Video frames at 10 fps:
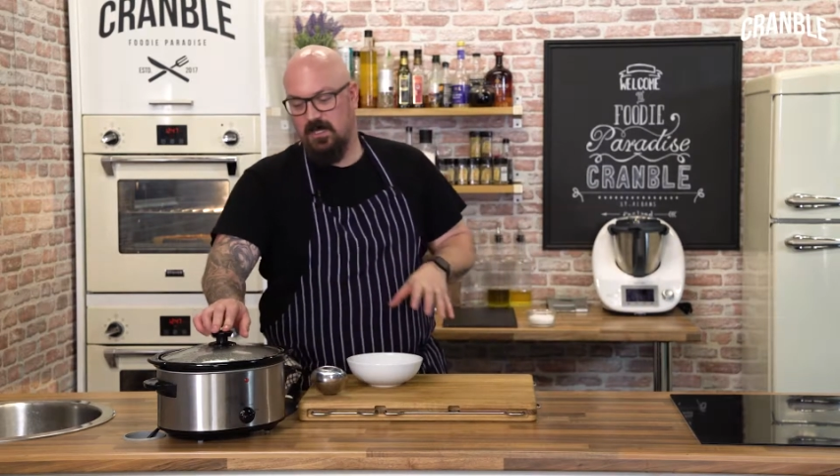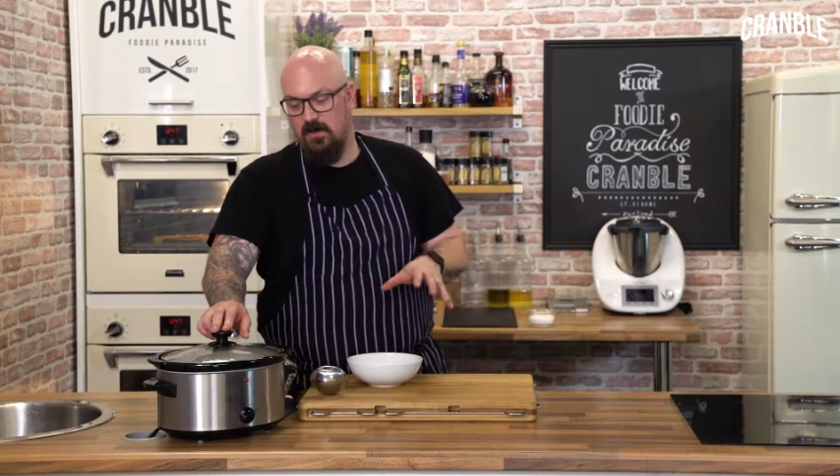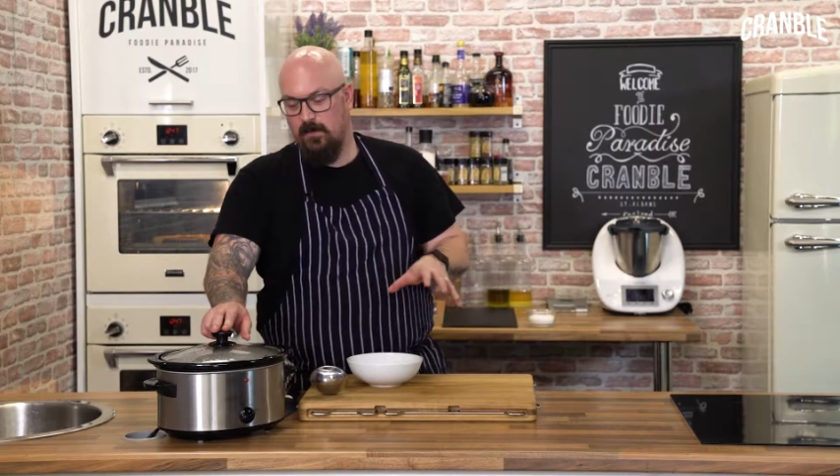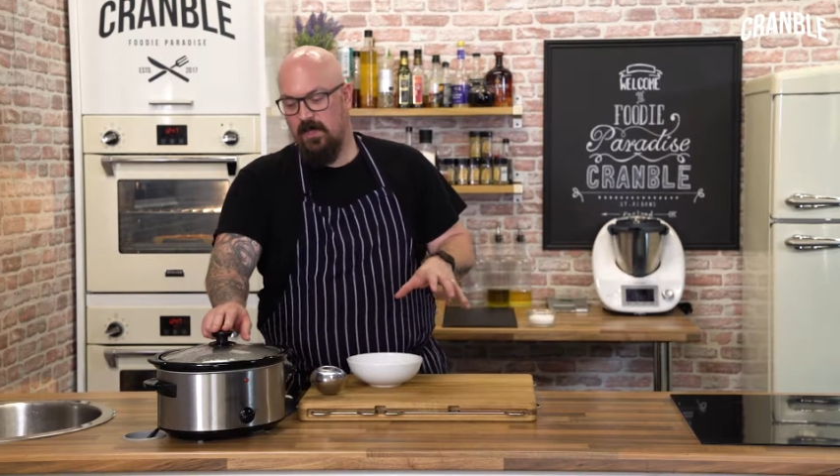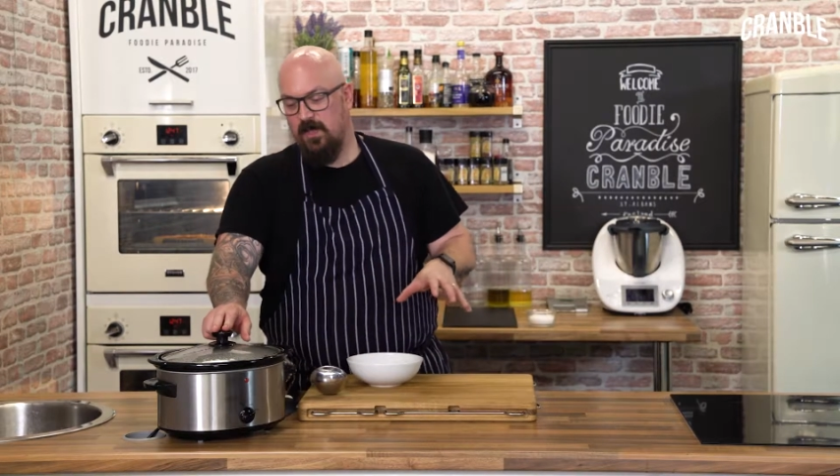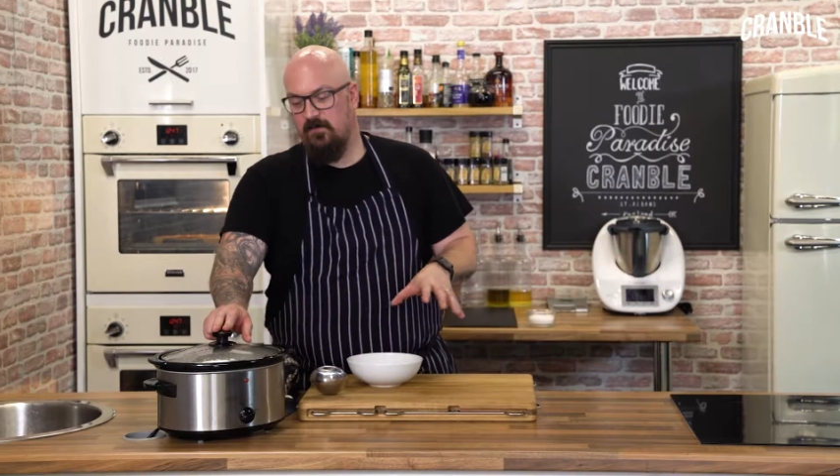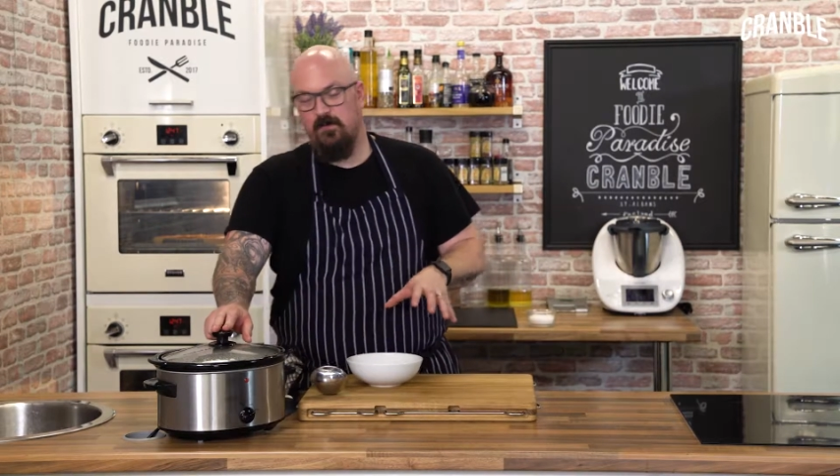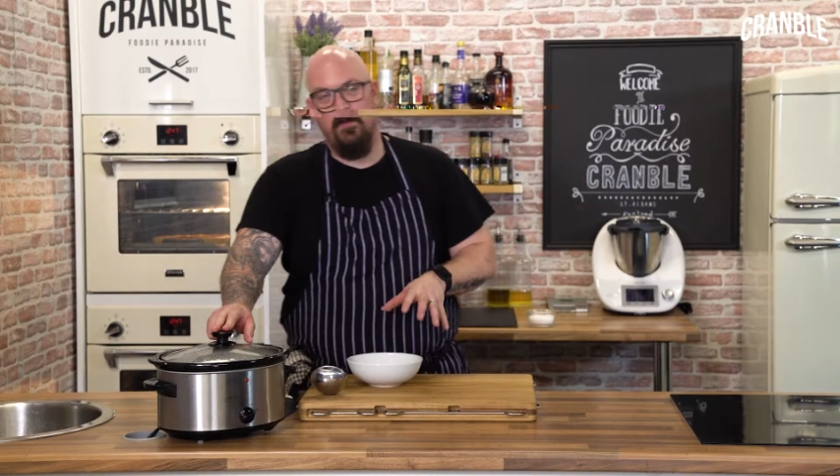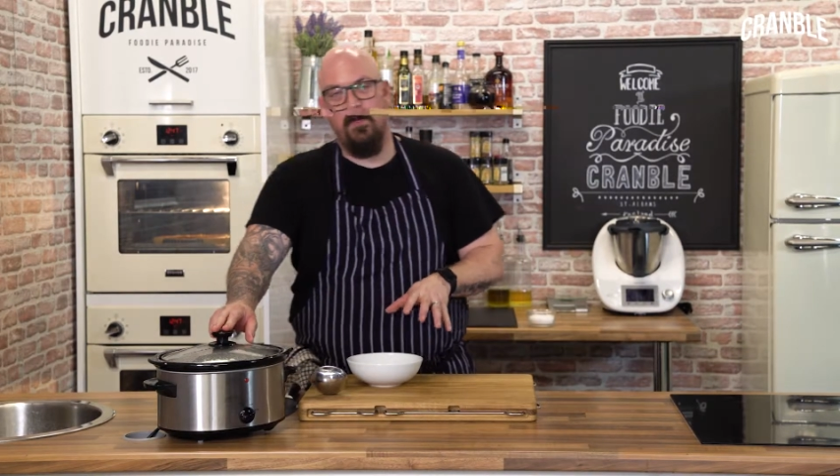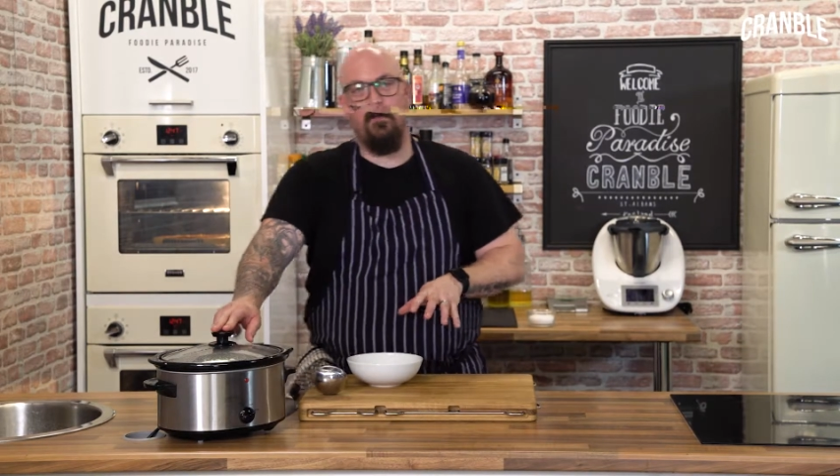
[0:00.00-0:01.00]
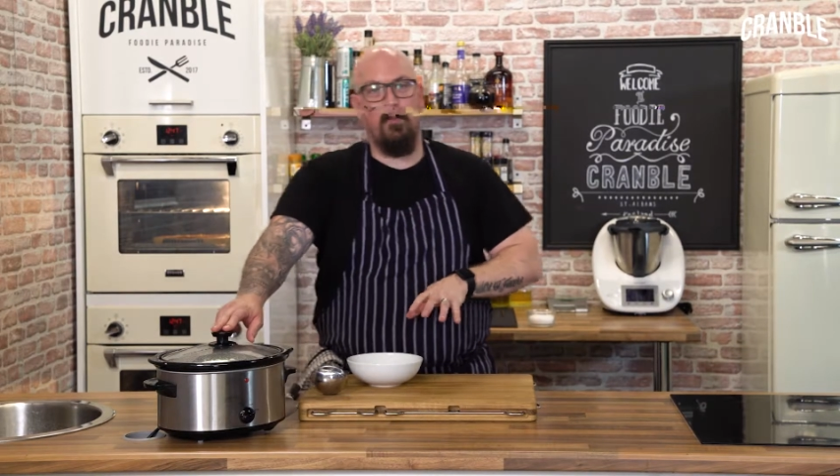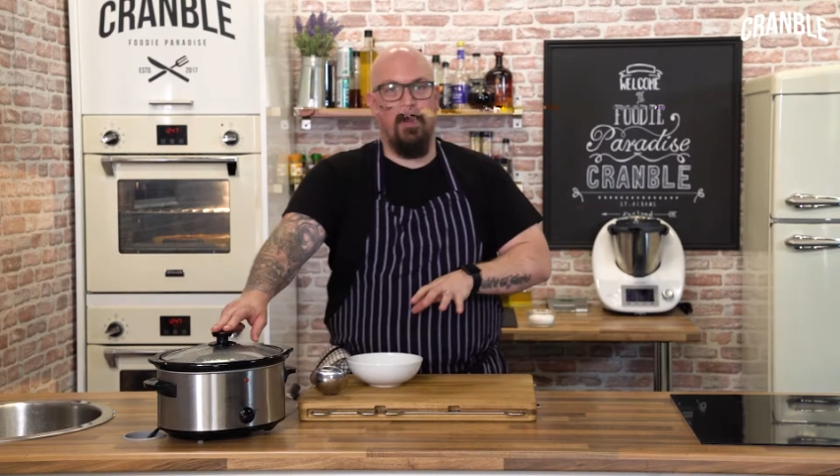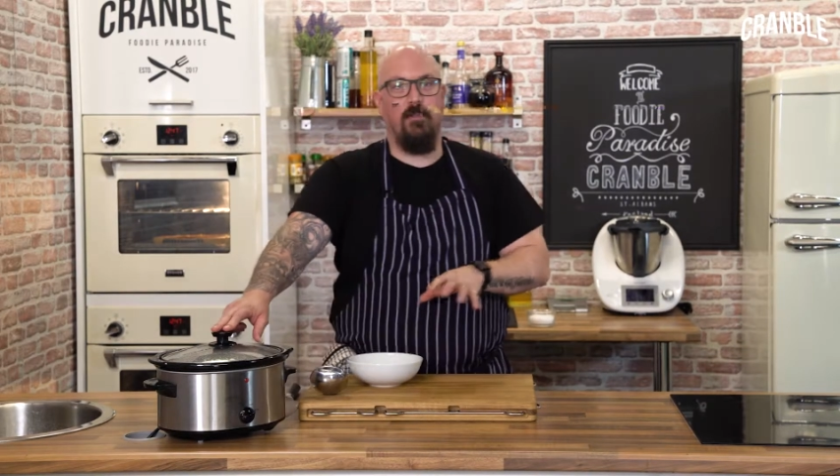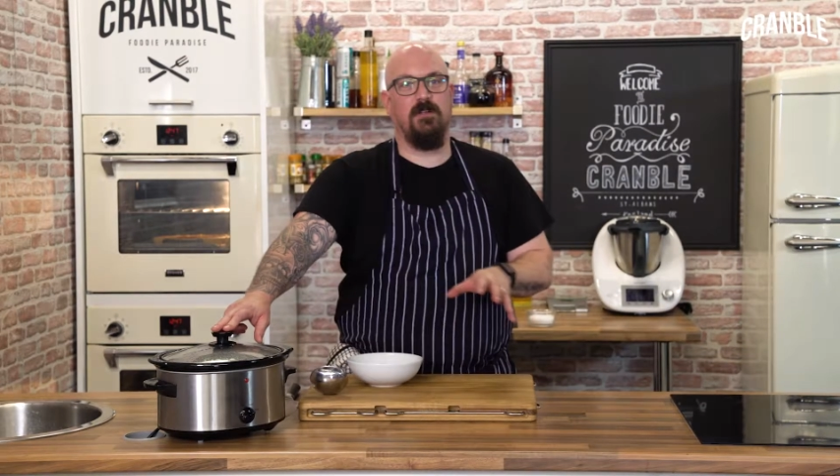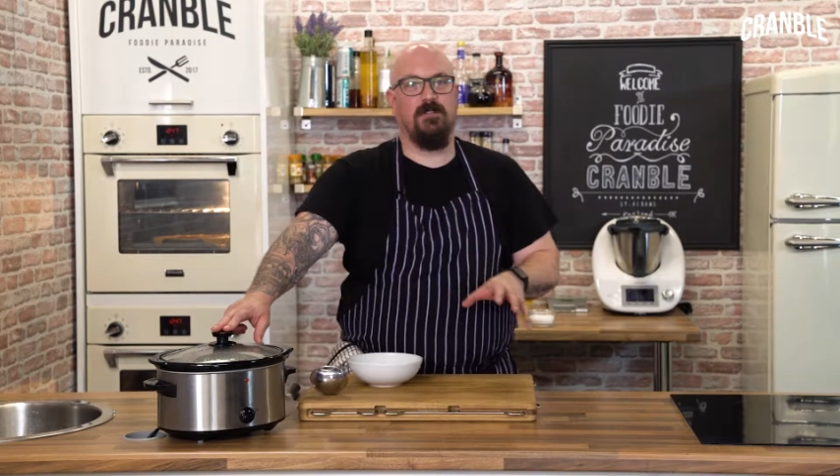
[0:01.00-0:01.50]
going to be in for
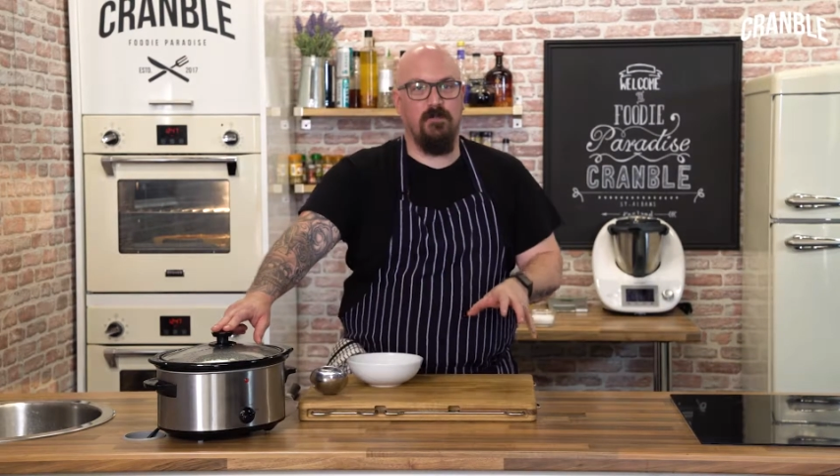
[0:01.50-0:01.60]
pretty much